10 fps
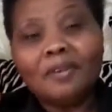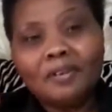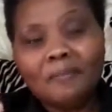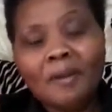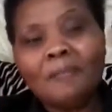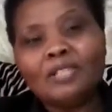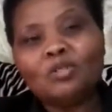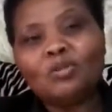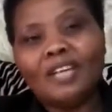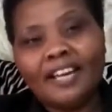Remember
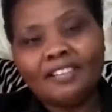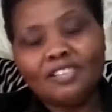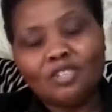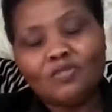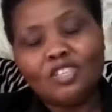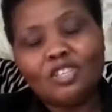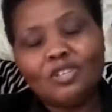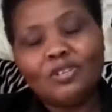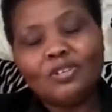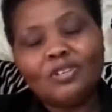to like this
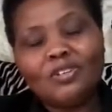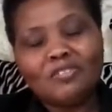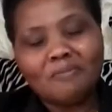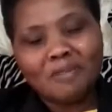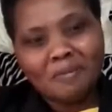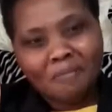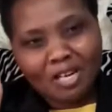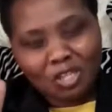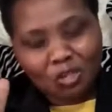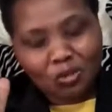video.
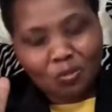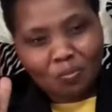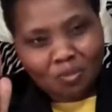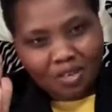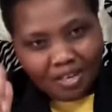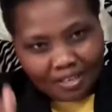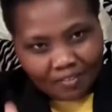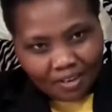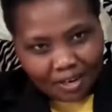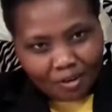Remember to leave
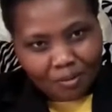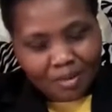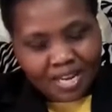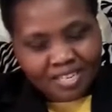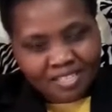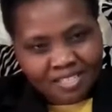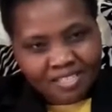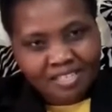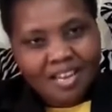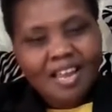a
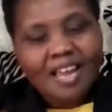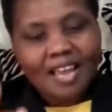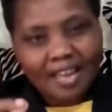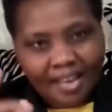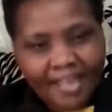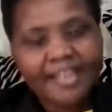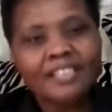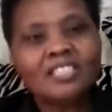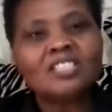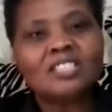comment
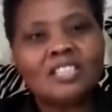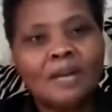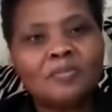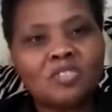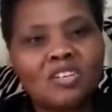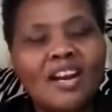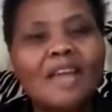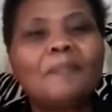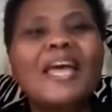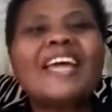and
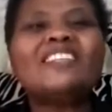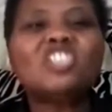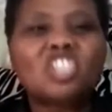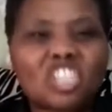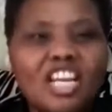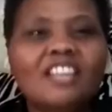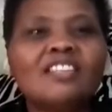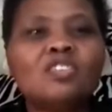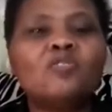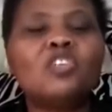subscribe and share
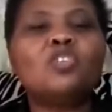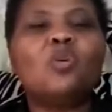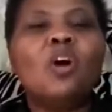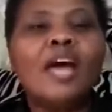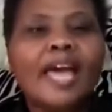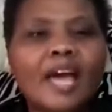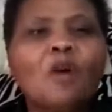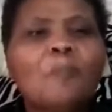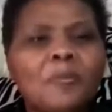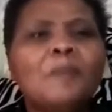this video.
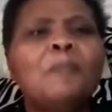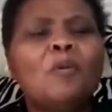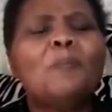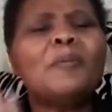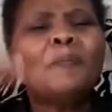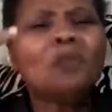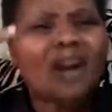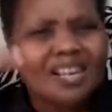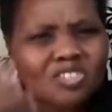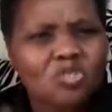Help people. People
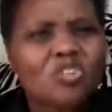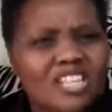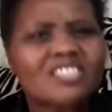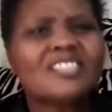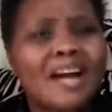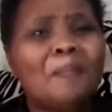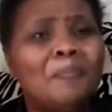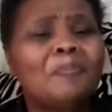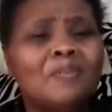are stressed up.